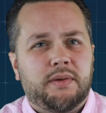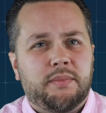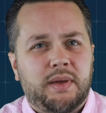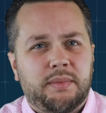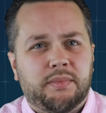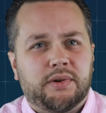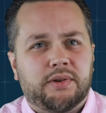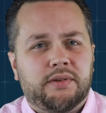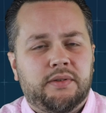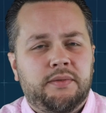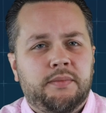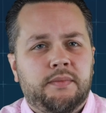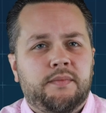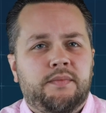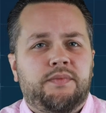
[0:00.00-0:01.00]
remember.
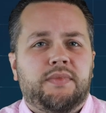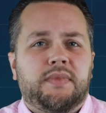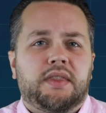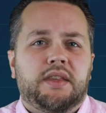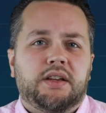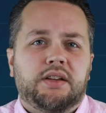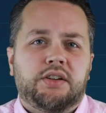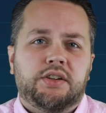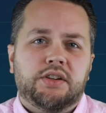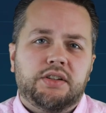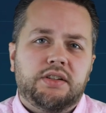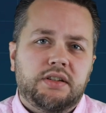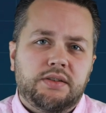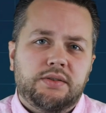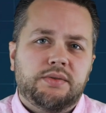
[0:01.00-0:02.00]
The
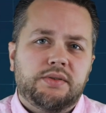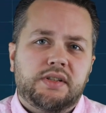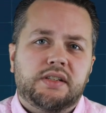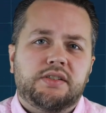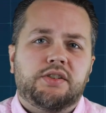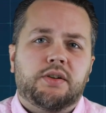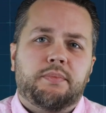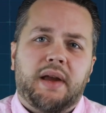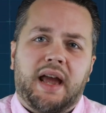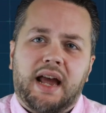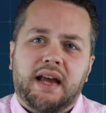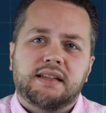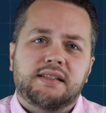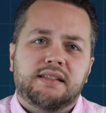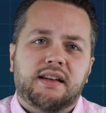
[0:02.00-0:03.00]
good news is your
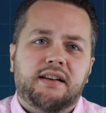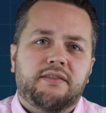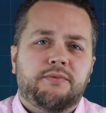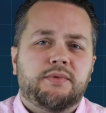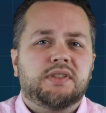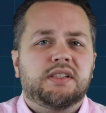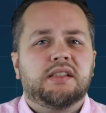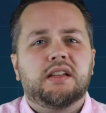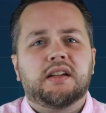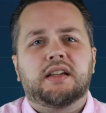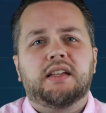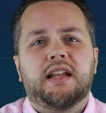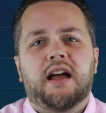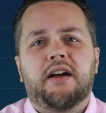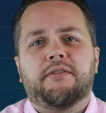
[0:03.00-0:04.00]
past self was
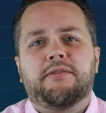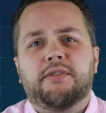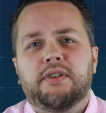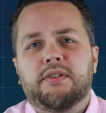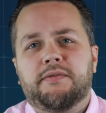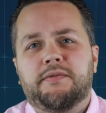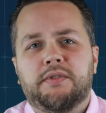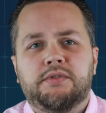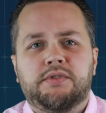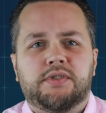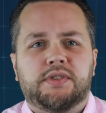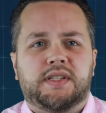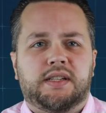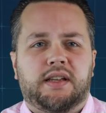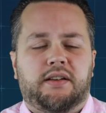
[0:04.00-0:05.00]
looking out for your
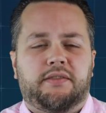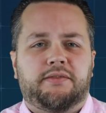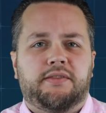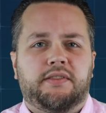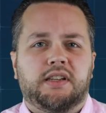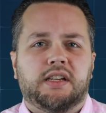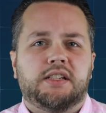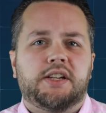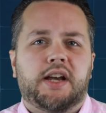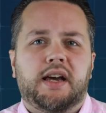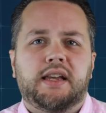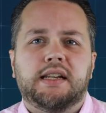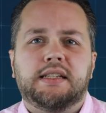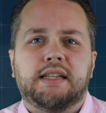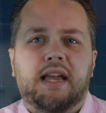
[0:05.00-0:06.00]
future self. You
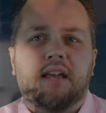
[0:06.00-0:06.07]
jotted